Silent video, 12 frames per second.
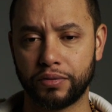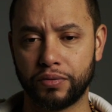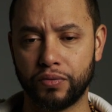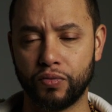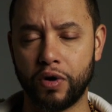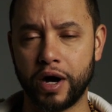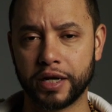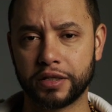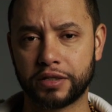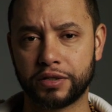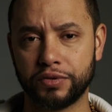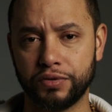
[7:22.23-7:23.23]

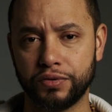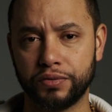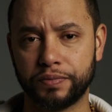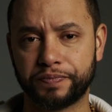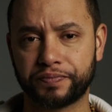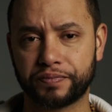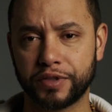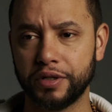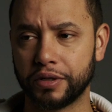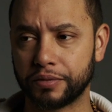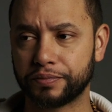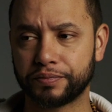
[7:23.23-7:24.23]
wanted to you
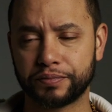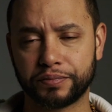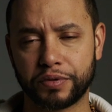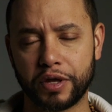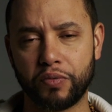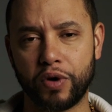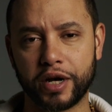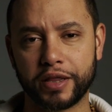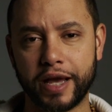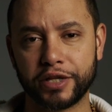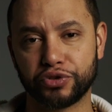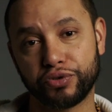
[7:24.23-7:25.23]
know they wanted
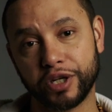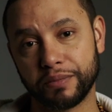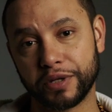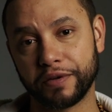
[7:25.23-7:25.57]
that dream.